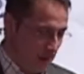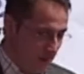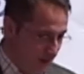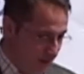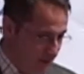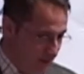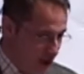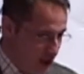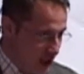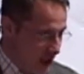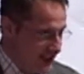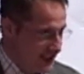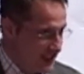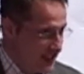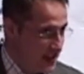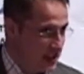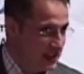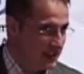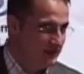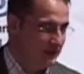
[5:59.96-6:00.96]

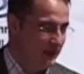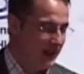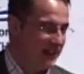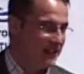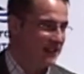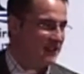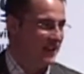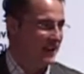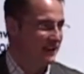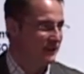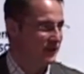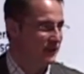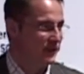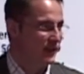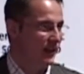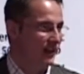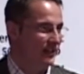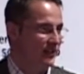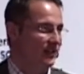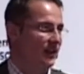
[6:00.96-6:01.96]
visualization by itself
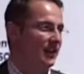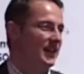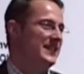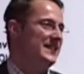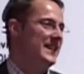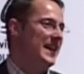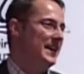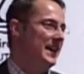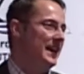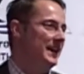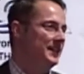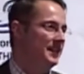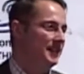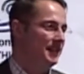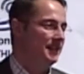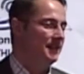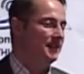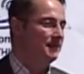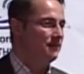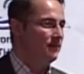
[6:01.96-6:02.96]
is not a dead end
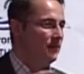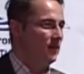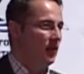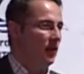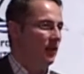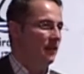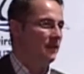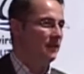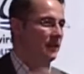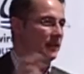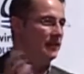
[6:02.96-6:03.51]
of the